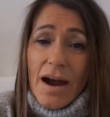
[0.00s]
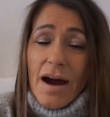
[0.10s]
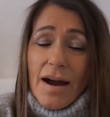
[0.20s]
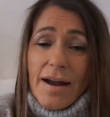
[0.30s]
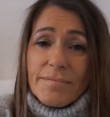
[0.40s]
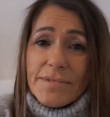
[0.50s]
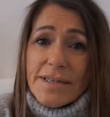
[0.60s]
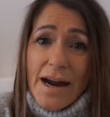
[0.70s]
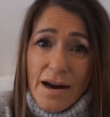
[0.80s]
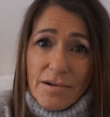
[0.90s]
I am
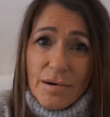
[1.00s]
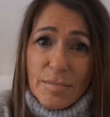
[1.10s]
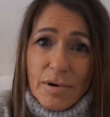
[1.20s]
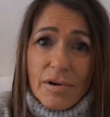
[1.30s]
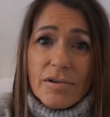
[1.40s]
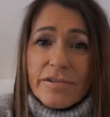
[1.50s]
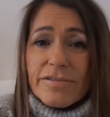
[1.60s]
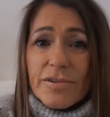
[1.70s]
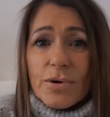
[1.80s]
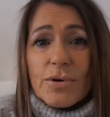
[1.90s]
terrible
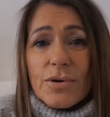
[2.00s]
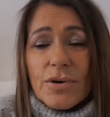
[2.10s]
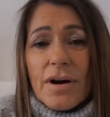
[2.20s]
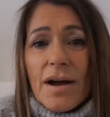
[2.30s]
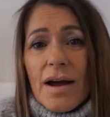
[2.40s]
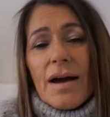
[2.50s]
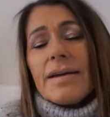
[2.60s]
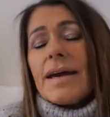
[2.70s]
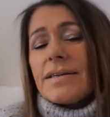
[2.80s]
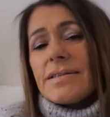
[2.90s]
for,
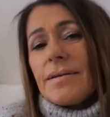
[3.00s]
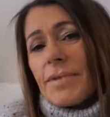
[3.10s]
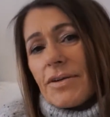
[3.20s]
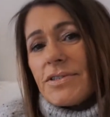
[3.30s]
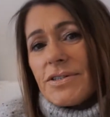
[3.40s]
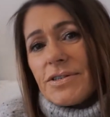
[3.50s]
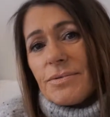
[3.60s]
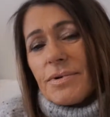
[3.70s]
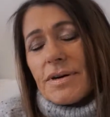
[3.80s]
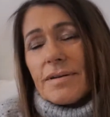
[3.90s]
yes, I'm going to do
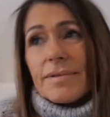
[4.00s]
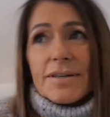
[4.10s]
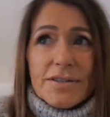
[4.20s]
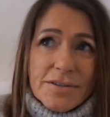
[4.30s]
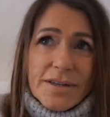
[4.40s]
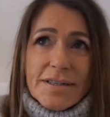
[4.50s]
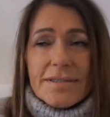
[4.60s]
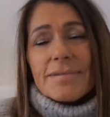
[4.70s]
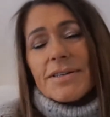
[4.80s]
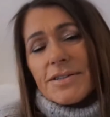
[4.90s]
one, I'm going to do
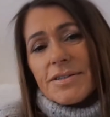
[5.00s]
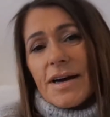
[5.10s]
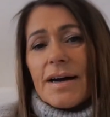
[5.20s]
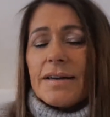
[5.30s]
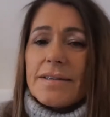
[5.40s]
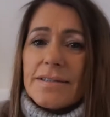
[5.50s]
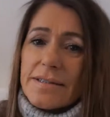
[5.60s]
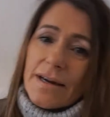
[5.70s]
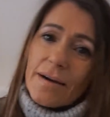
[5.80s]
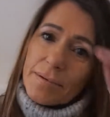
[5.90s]
this, I'm going to do that, and it
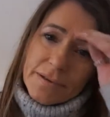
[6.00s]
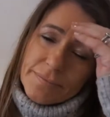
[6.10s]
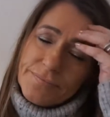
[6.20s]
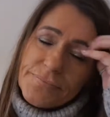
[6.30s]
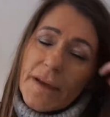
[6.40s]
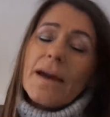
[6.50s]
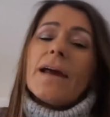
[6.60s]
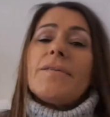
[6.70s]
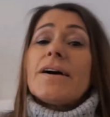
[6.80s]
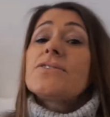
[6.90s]
doesn't happen.
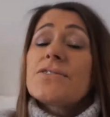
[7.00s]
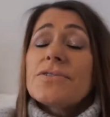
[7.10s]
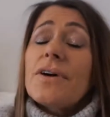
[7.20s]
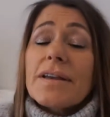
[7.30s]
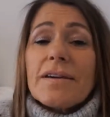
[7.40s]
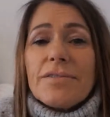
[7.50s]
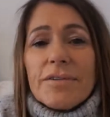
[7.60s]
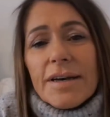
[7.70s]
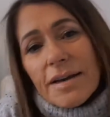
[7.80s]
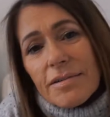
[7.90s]
Anyway, I just thought I'd give you
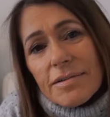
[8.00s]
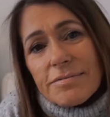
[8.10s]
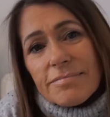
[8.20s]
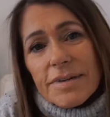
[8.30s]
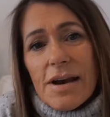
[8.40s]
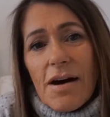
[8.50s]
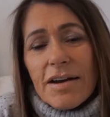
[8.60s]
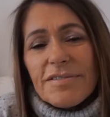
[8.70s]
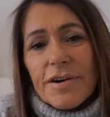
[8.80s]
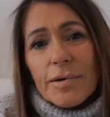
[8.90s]
a little
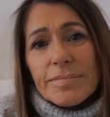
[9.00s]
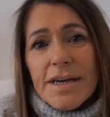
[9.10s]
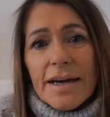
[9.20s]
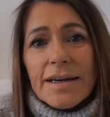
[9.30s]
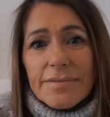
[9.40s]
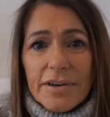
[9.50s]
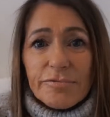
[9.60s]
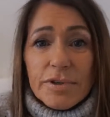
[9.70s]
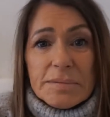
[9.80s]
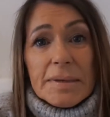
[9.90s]
life update of
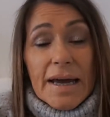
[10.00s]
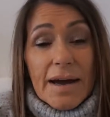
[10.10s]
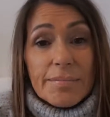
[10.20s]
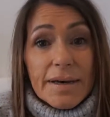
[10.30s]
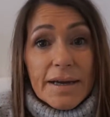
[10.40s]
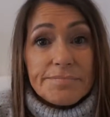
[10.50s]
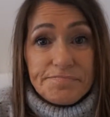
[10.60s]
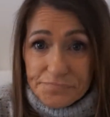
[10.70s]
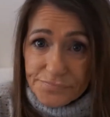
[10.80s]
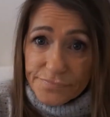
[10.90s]
what's been happening
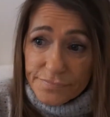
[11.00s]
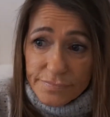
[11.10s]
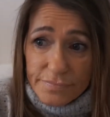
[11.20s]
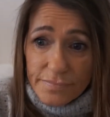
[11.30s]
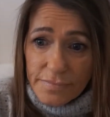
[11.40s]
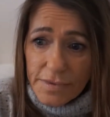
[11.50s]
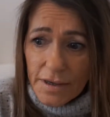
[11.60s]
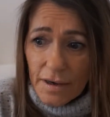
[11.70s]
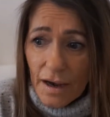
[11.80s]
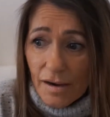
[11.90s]

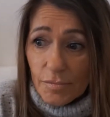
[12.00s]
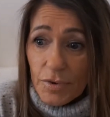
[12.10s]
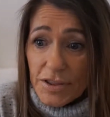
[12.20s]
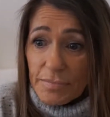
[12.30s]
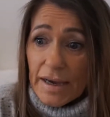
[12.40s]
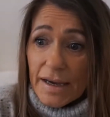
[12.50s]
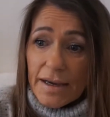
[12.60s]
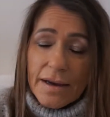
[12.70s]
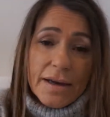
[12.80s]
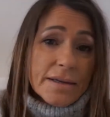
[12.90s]
with
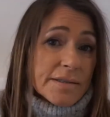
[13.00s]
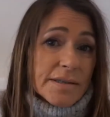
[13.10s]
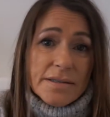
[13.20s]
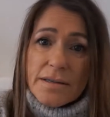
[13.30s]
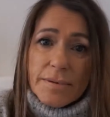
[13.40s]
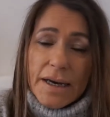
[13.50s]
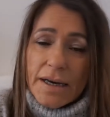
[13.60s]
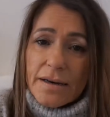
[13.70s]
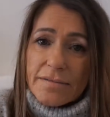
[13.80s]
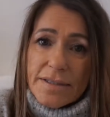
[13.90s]
me since the
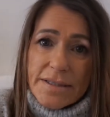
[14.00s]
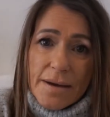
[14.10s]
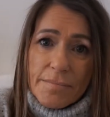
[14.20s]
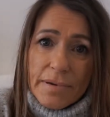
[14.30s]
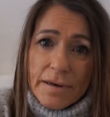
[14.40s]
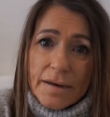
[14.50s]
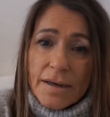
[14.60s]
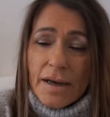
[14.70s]
beginning of December.